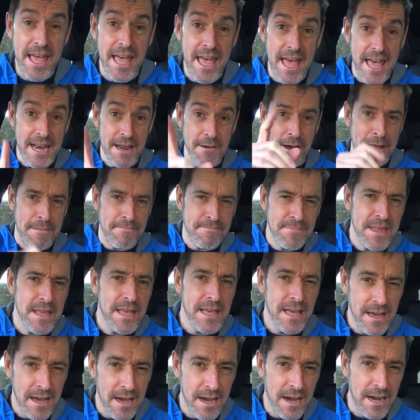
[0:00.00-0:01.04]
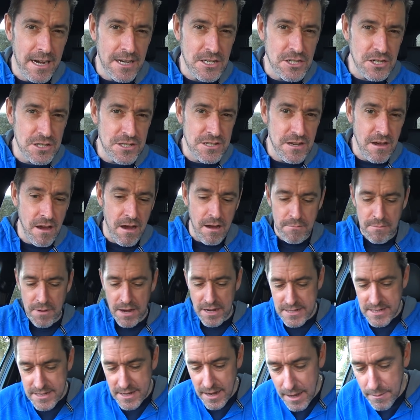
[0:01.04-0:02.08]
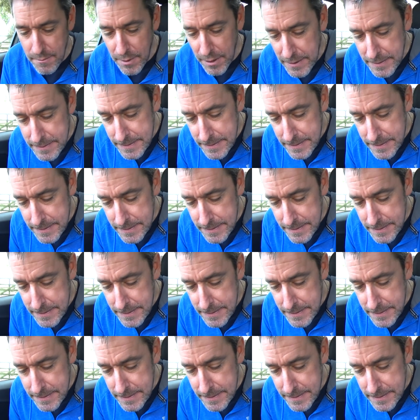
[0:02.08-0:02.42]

Anyway, I shall start my timer.